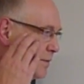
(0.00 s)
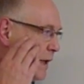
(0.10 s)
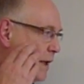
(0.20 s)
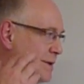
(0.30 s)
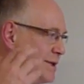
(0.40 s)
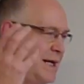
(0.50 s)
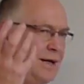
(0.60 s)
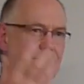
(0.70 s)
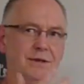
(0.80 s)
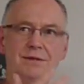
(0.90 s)
And the
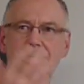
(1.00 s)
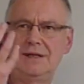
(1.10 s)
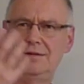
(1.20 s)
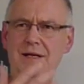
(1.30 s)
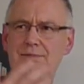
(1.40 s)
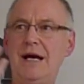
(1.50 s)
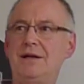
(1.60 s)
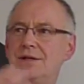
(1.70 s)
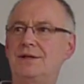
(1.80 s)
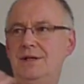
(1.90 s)
sound was, in
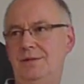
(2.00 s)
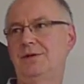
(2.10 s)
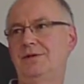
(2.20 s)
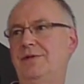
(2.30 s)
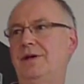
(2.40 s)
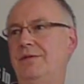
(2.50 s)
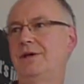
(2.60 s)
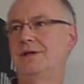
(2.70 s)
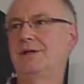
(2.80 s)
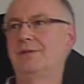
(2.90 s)
balance terms, was very,
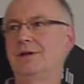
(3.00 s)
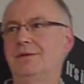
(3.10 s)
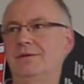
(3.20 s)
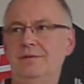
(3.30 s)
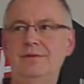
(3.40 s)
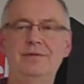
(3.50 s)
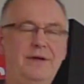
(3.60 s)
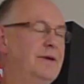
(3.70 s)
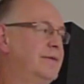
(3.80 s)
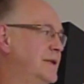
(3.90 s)
very similar.
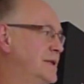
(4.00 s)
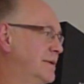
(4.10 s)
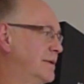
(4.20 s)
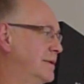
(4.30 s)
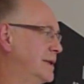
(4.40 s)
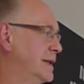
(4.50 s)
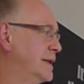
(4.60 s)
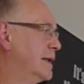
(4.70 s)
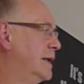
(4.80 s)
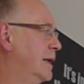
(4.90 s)
Very, very similar
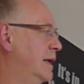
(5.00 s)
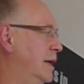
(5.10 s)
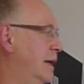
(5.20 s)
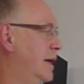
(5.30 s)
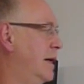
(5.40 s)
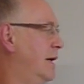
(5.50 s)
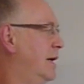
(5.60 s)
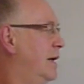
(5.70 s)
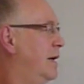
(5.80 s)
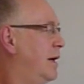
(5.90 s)
indeed.
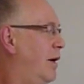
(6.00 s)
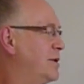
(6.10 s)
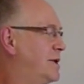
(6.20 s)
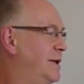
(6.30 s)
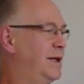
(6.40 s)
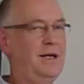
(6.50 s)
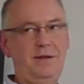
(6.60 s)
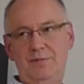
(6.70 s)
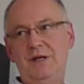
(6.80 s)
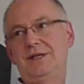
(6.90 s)
Obviously,
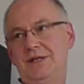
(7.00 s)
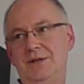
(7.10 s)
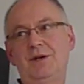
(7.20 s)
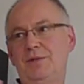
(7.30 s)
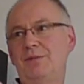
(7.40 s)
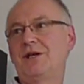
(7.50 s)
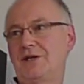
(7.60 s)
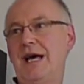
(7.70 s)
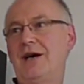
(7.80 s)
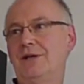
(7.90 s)
the big system can be
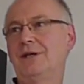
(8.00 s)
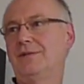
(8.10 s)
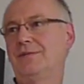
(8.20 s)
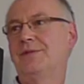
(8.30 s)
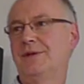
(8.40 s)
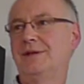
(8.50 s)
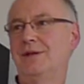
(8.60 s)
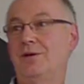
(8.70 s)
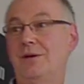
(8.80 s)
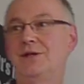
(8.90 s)
much louder,
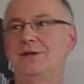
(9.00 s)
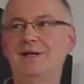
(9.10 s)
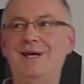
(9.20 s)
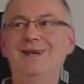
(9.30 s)
no question.